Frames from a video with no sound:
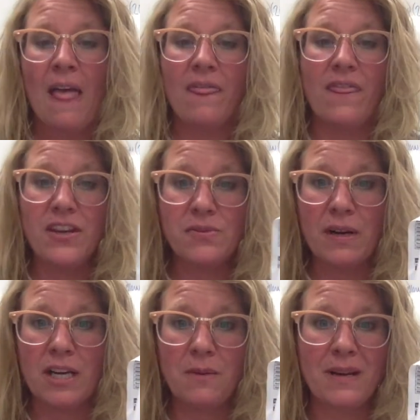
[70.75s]
This
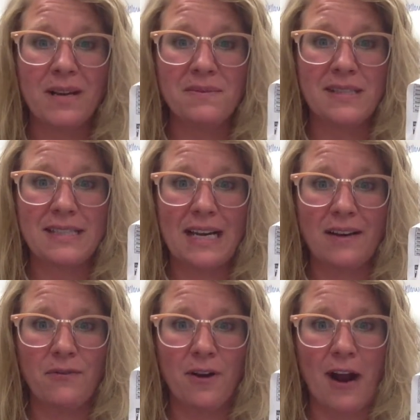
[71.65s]
right here becomes the data
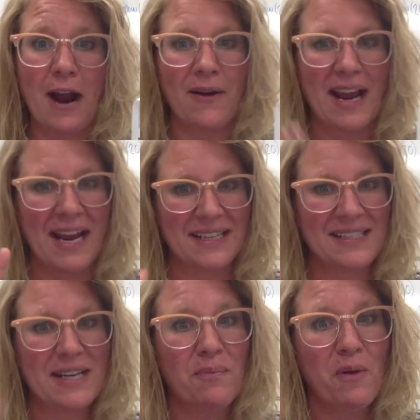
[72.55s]
for our
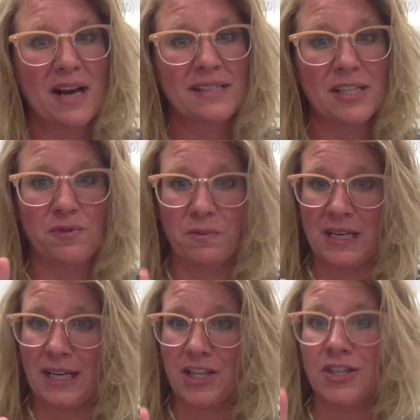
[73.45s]
8-step process
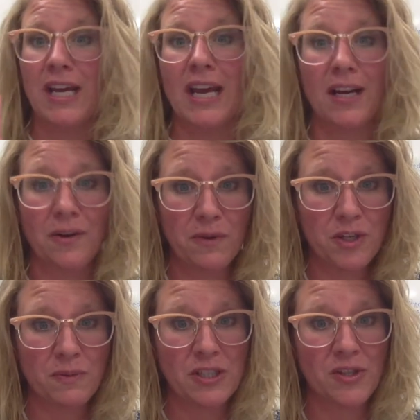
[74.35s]
remediation and
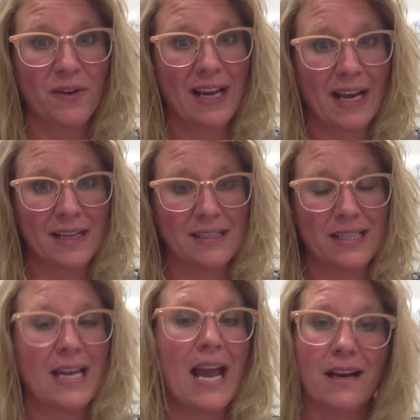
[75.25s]
enrichment during AST
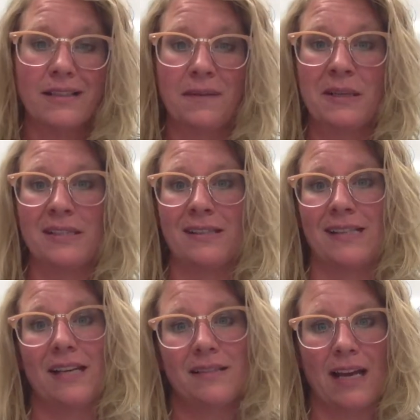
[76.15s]
academic
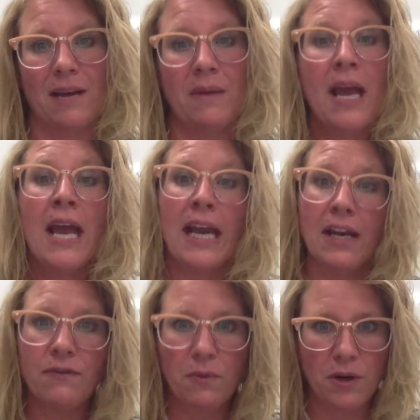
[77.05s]
success time
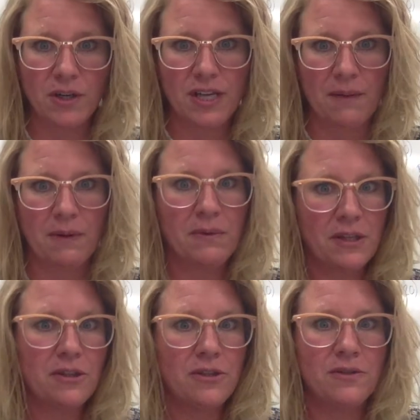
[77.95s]
and for workshopping
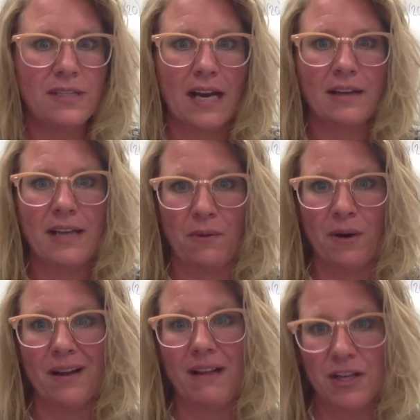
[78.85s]
within the New Tech
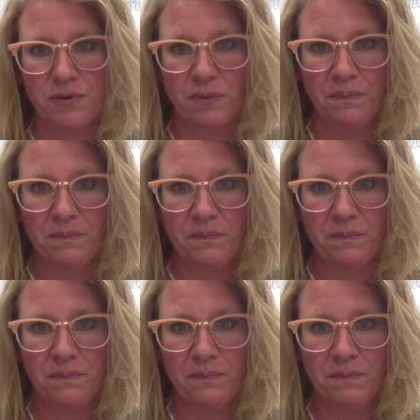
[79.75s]
Network classroom.